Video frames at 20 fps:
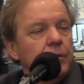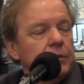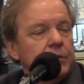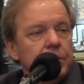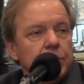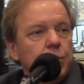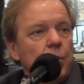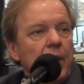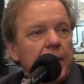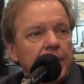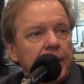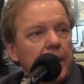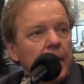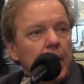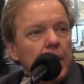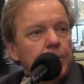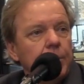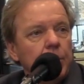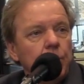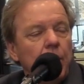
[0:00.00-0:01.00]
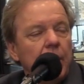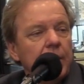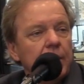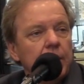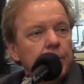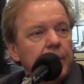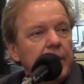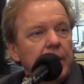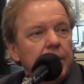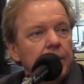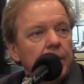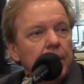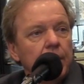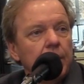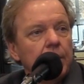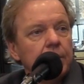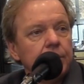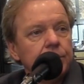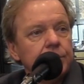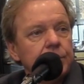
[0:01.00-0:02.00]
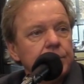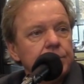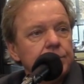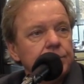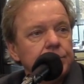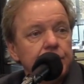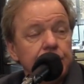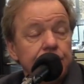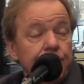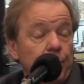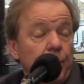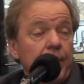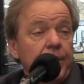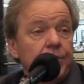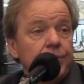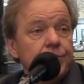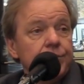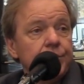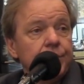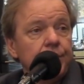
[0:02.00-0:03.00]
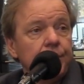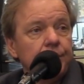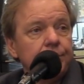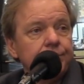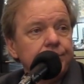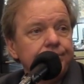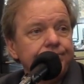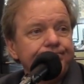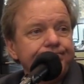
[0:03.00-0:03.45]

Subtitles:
just wanted to help and wanted to be there, and just friends, you know.